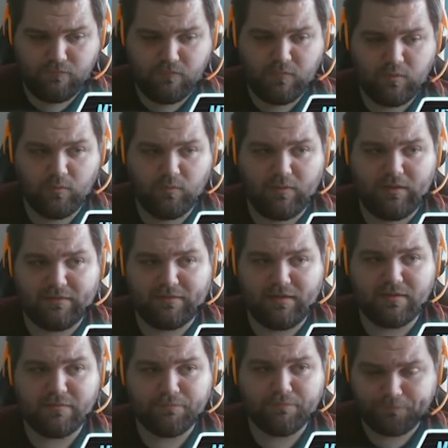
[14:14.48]

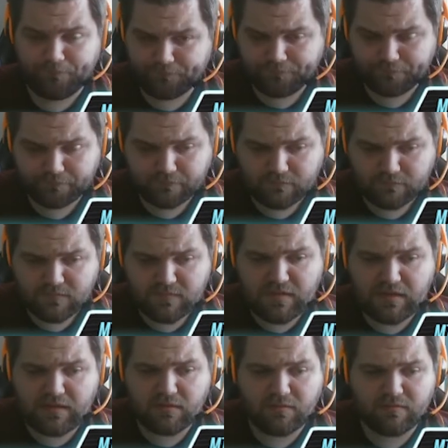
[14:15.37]
done.
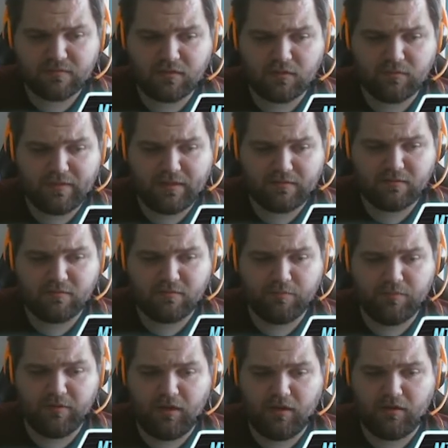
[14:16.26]
So that's,
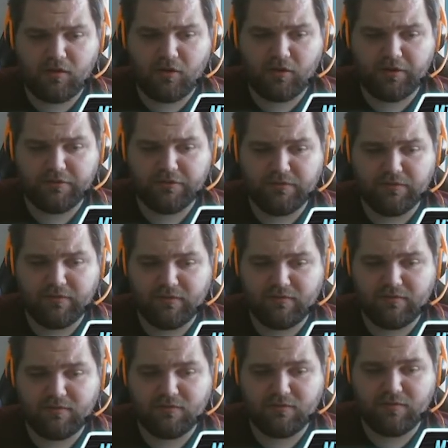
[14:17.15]
according to the
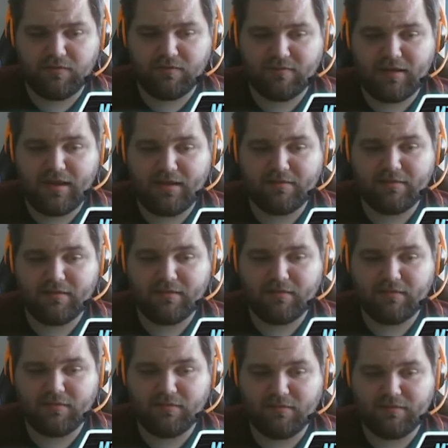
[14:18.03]

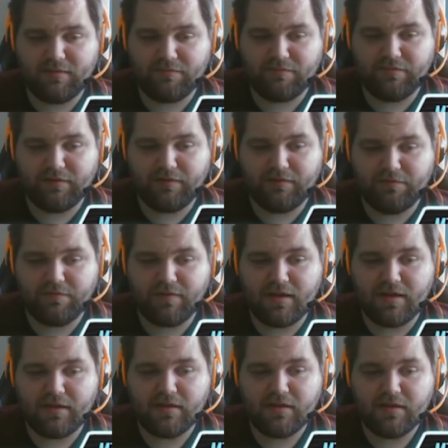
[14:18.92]
sizings, is definitely
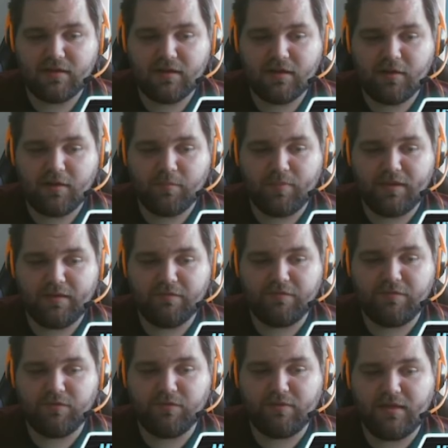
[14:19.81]
fine. But
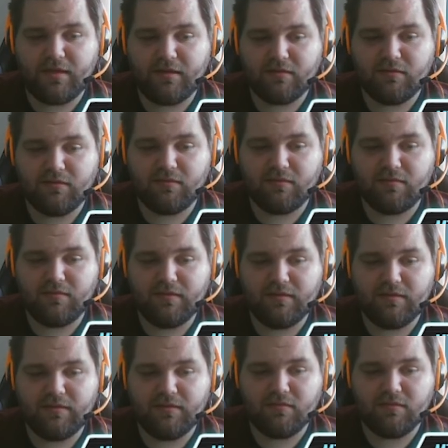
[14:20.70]
if you then
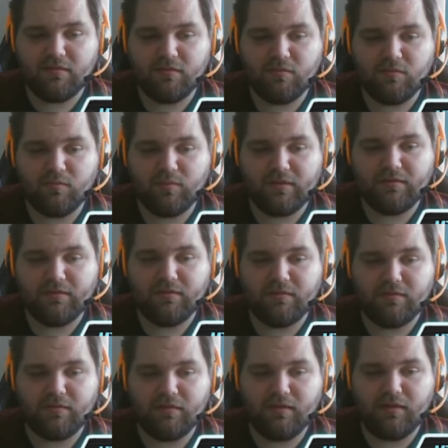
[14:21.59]
see what,
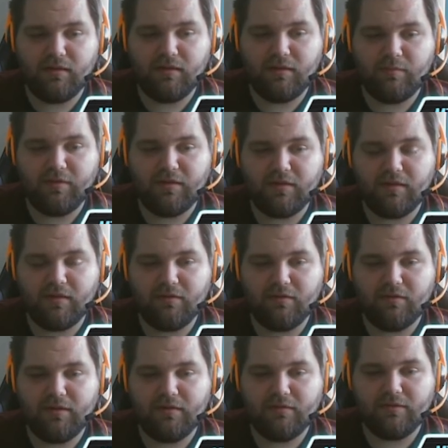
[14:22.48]
let me
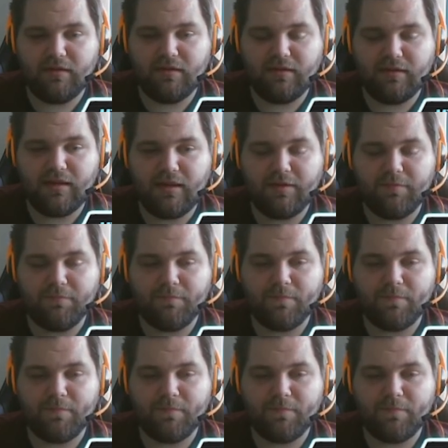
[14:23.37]
calculate that again.